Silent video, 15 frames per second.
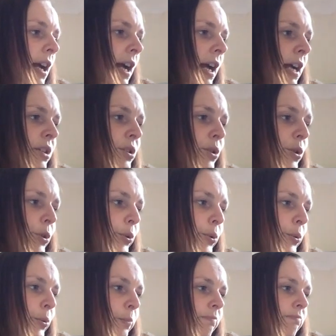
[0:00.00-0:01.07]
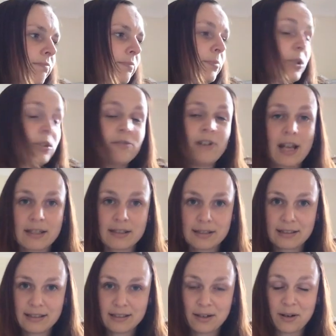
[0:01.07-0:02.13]
As you
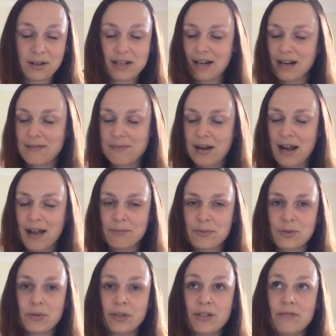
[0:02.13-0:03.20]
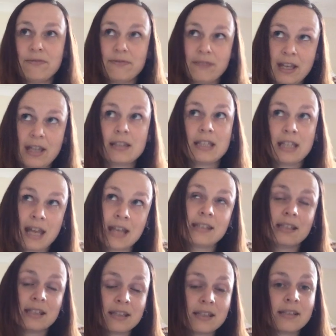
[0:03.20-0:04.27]
progress in Hardanger perhaps, or you think that yes,
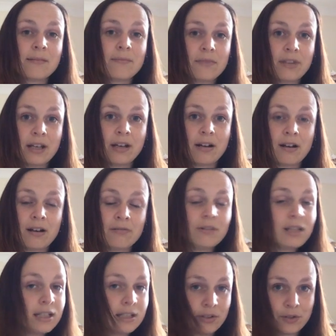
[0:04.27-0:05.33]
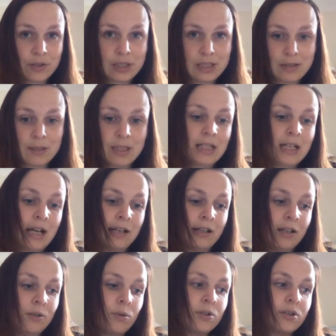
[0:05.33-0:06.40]
this is something I really enjoy doing and
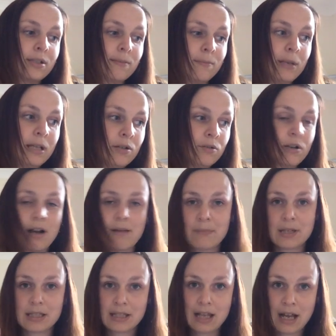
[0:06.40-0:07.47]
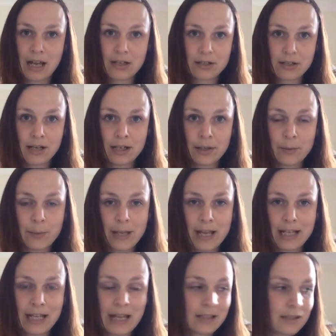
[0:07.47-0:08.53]
I want to build up my stash a little bit
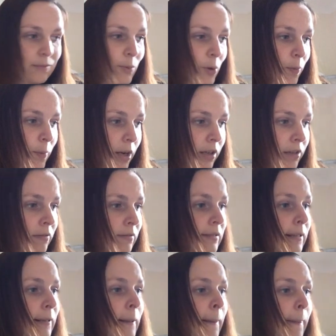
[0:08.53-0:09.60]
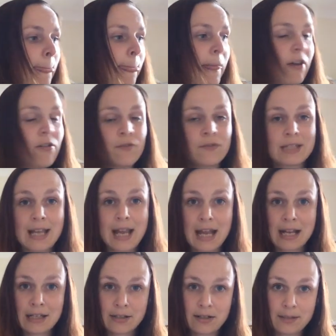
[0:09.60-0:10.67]
and get some more pearls, there are obviously
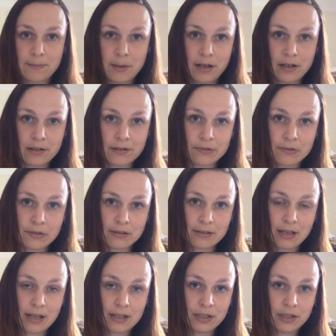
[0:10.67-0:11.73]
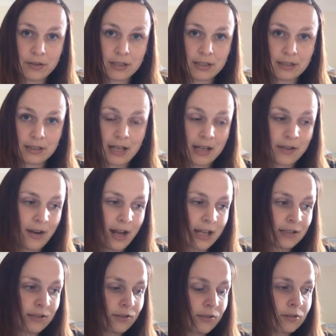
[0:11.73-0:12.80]
hand-dyed pearls that you can get your
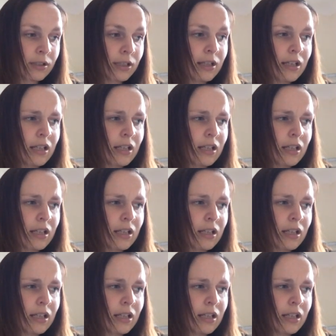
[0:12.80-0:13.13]
hands on.